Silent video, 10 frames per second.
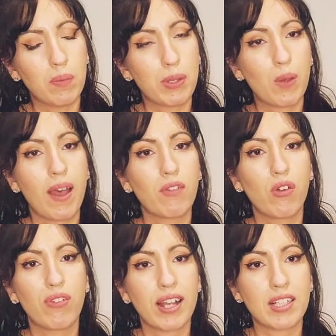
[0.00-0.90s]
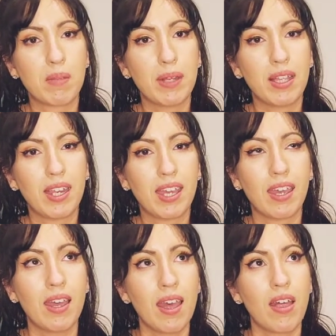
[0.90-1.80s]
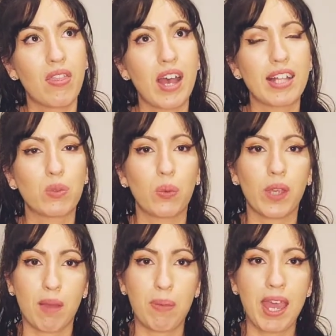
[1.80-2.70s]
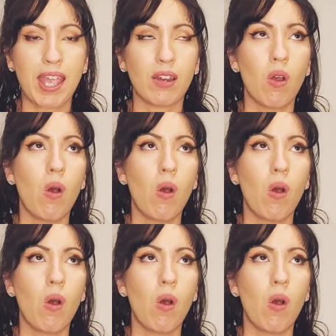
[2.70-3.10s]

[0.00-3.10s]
but you have no flexibility, that's where we get pain.